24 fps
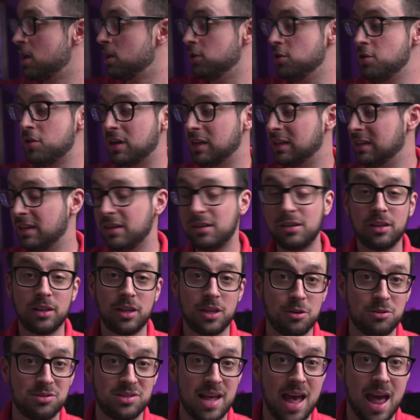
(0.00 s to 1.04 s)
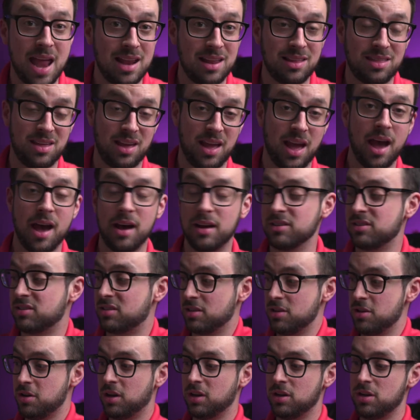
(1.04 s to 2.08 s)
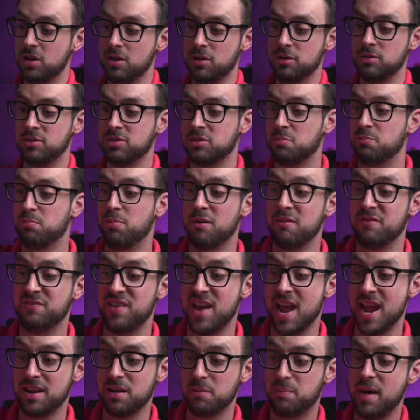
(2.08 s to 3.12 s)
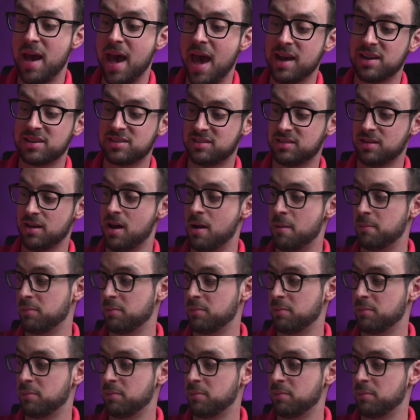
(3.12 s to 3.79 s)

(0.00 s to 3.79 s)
You could literally use anything else. You could use Boveda packs.